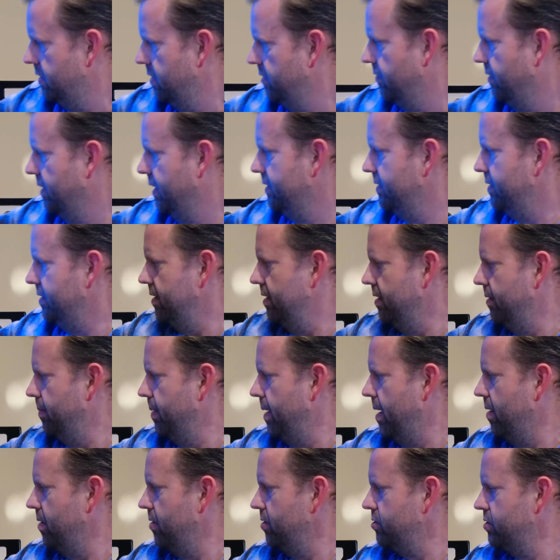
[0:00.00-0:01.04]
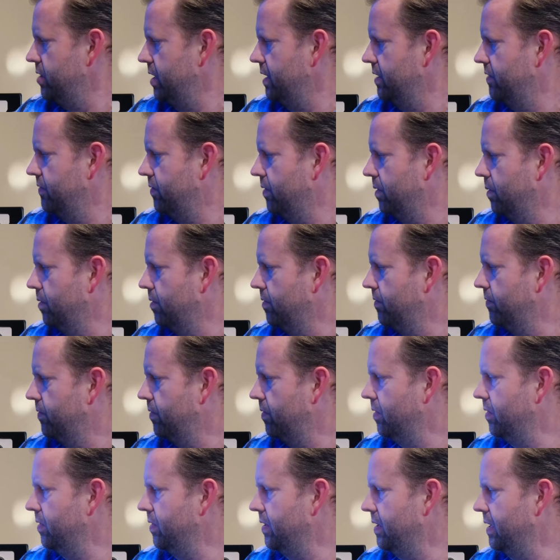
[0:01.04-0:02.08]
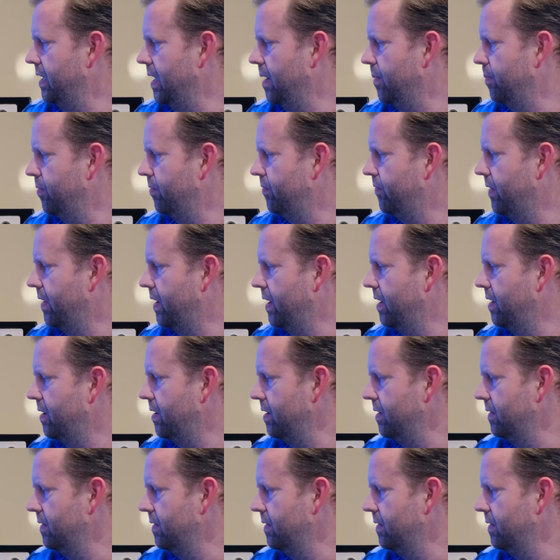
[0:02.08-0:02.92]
You've got the power transformer for the amplifier,